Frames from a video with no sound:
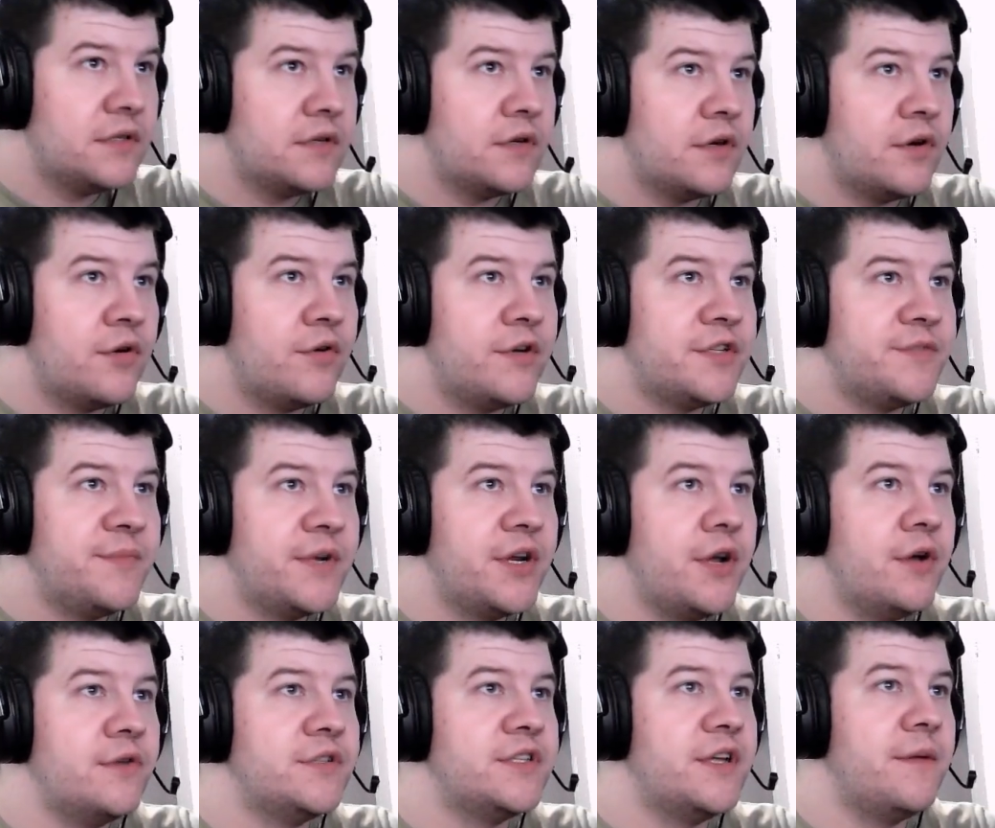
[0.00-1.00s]
Charisma
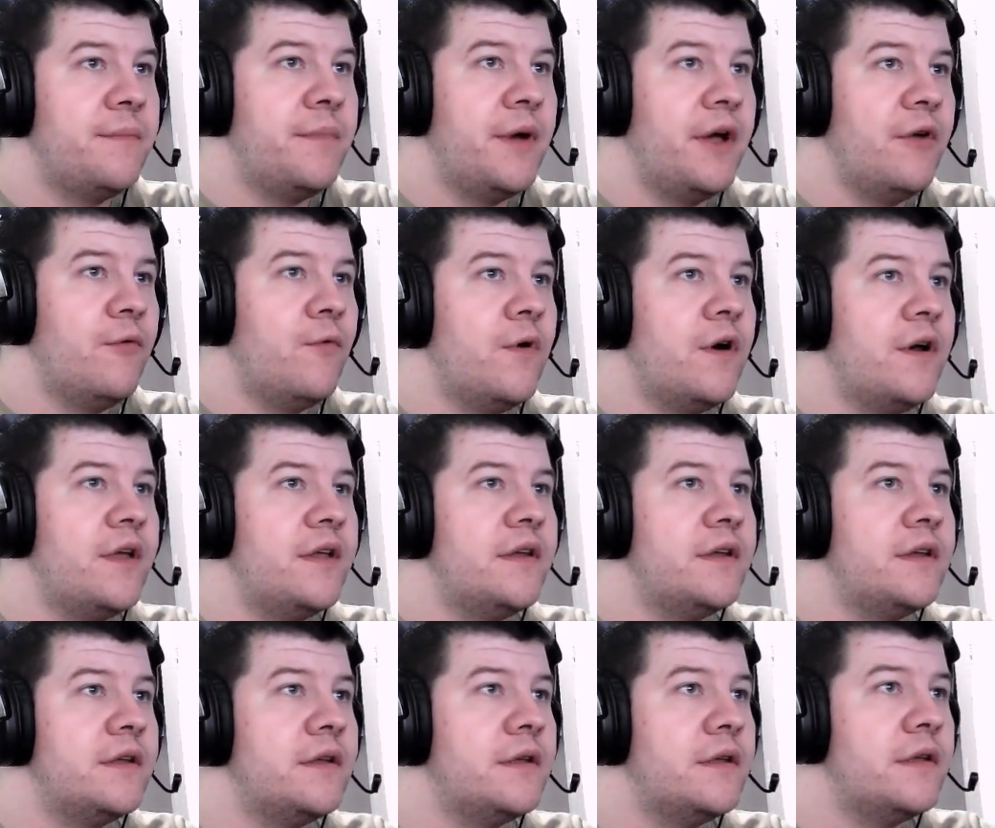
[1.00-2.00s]
goes up by 1,
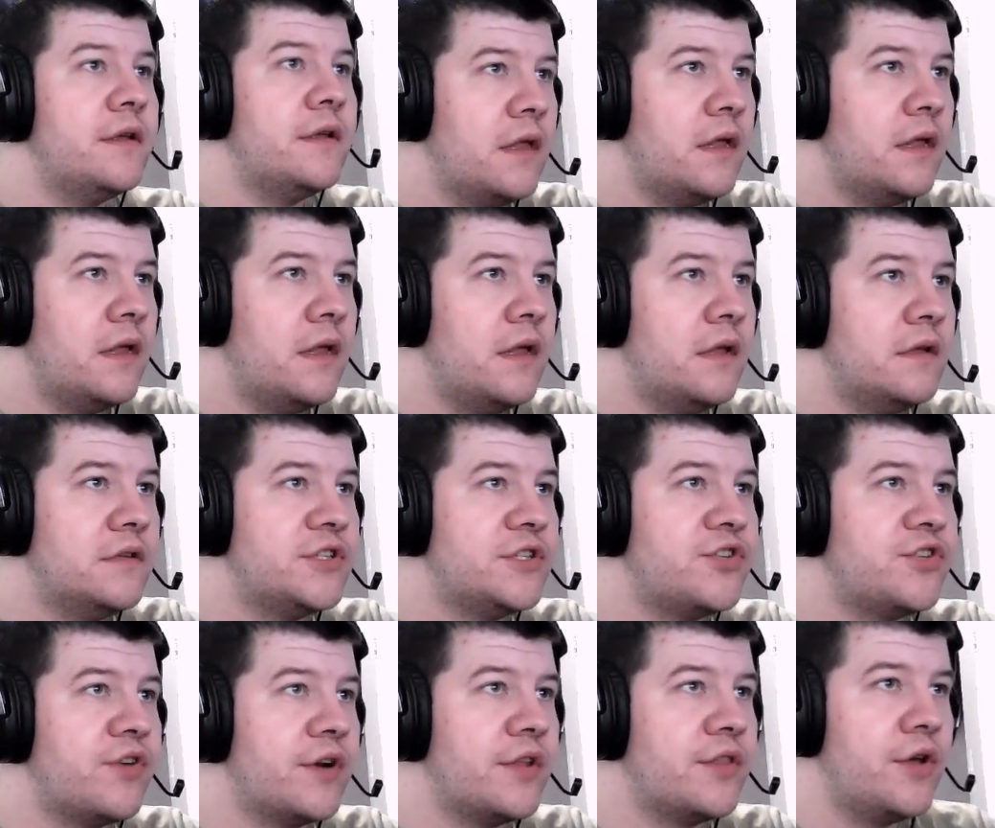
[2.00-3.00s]
and
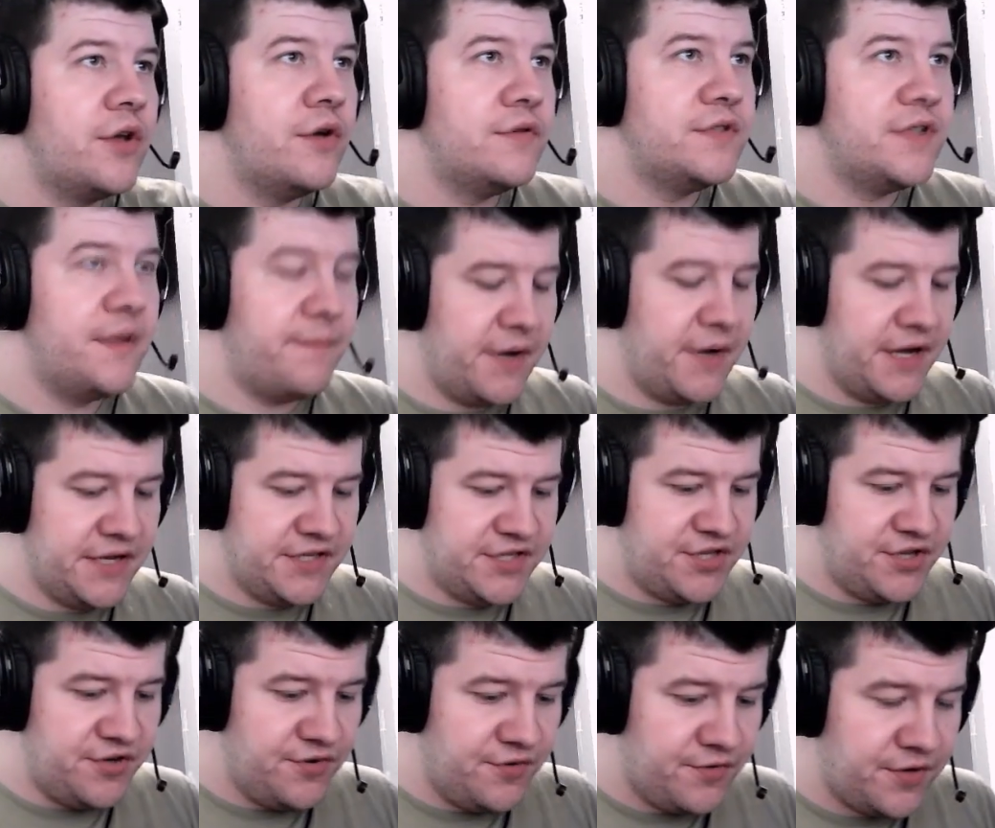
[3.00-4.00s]
strength goes up by
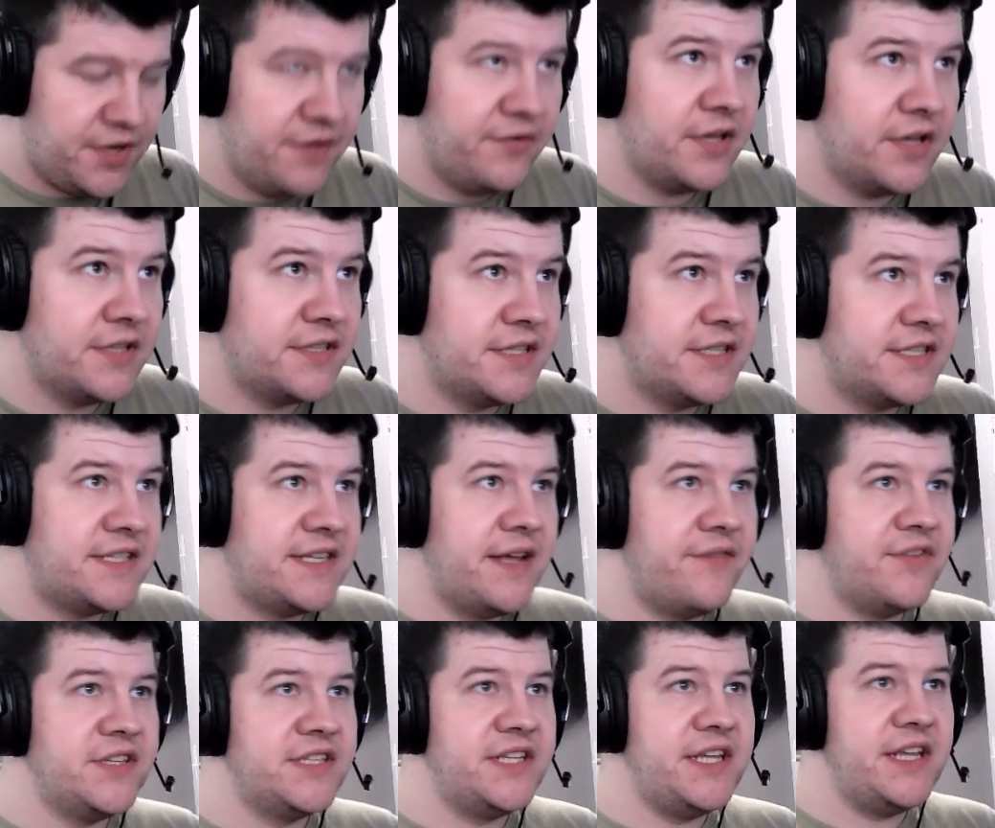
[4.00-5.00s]
2, giving us a
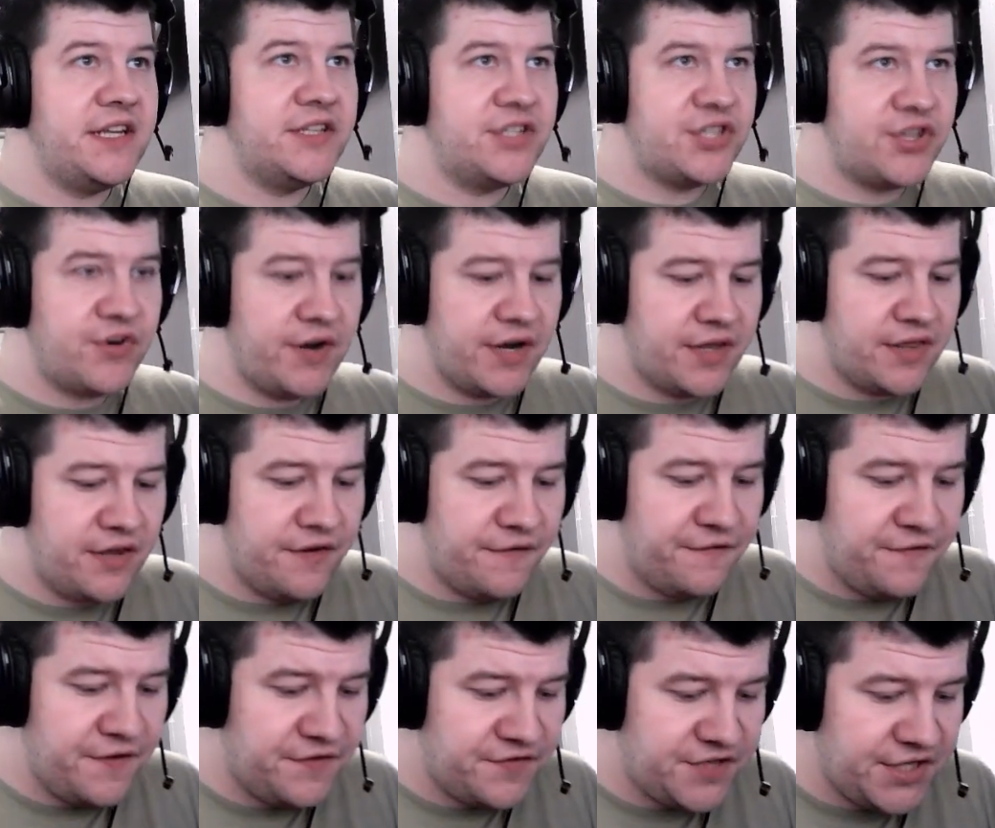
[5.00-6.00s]
17 strength and a
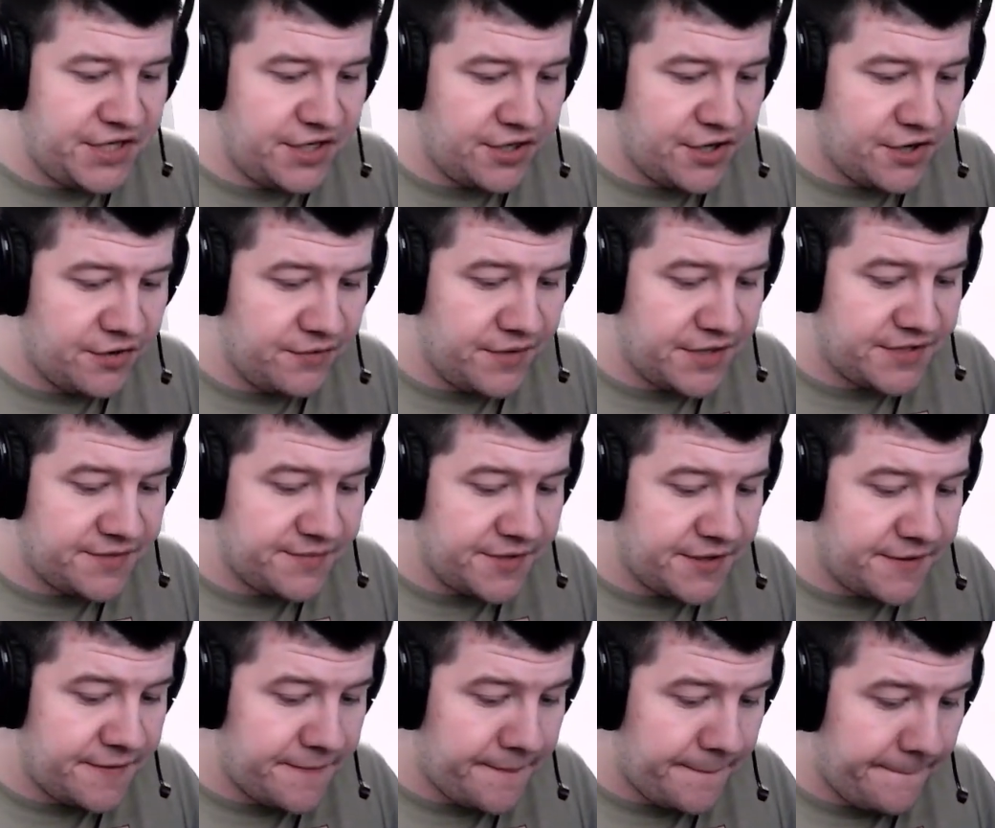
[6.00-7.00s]
15
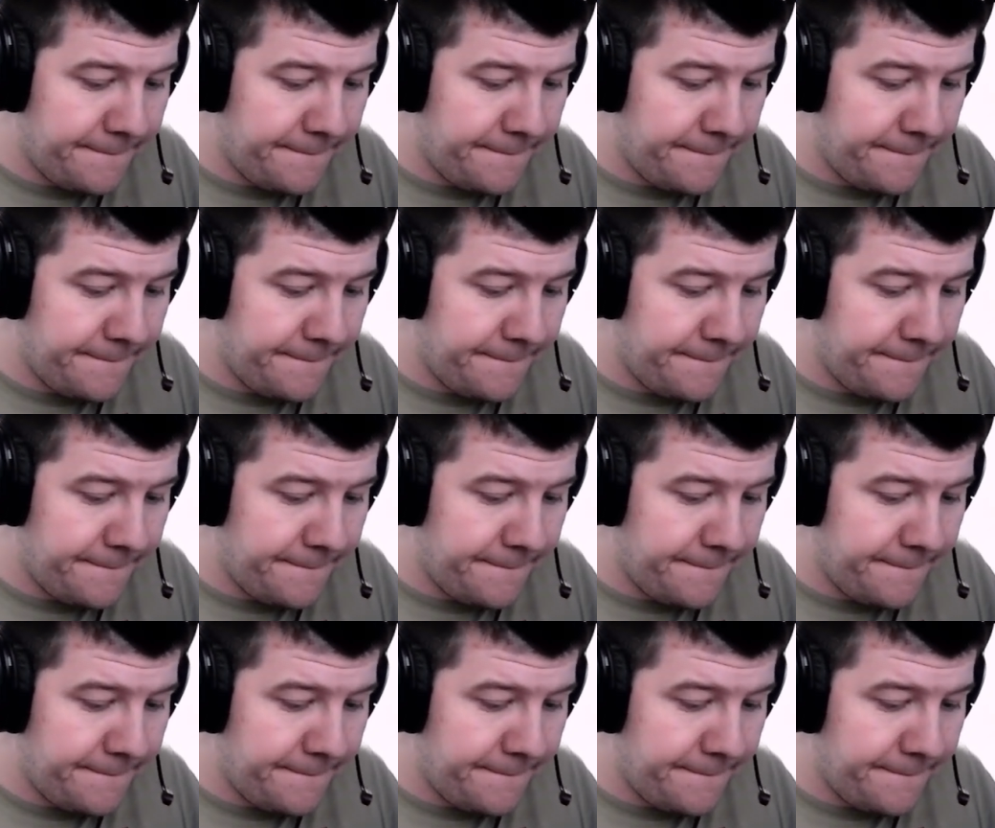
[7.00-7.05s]
charisma.